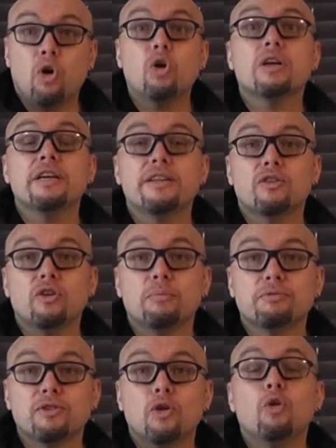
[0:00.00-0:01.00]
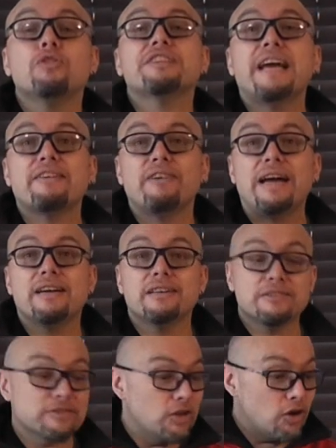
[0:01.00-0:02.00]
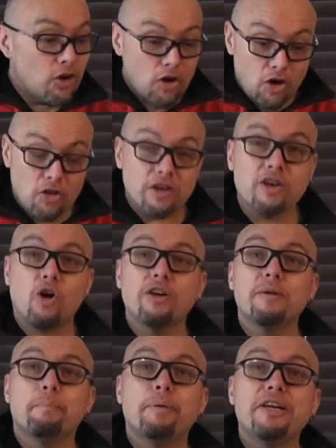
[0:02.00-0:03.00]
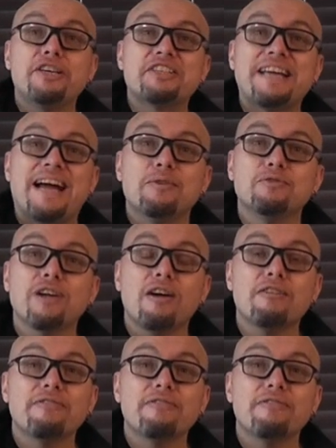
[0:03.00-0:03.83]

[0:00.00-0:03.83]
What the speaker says: Or Cleethorpes, or Skeg Vegas, other kind of beach towns are